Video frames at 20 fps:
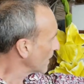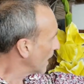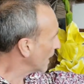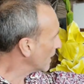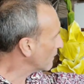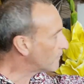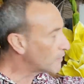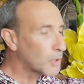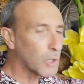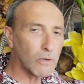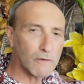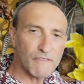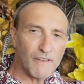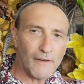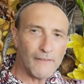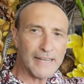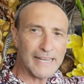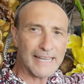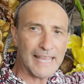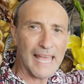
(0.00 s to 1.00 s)
And if you look
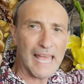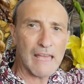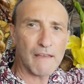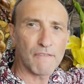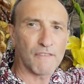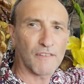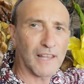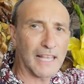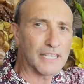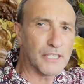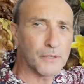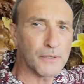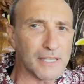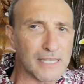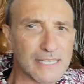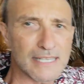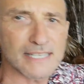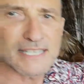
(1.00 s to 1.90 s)
very carefully, you can